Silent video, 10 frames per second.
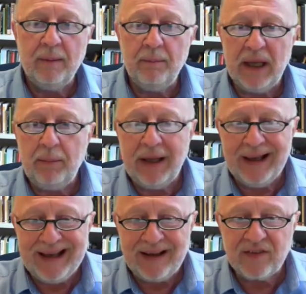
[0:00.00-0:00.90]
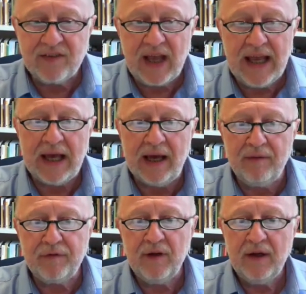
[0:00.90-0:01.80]
maybe as they
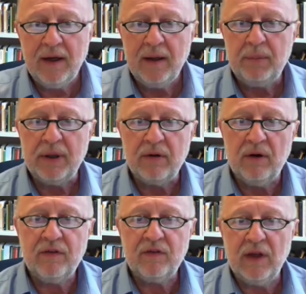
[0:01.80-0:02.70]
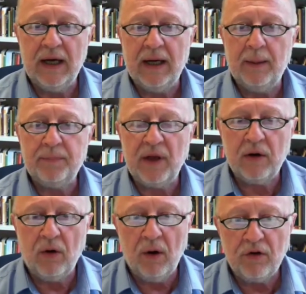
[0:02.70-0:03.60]
have, because
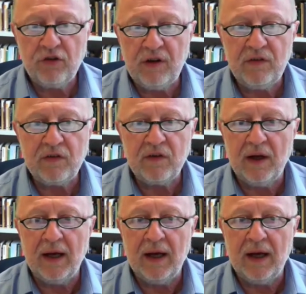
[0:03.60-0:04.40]
psychologists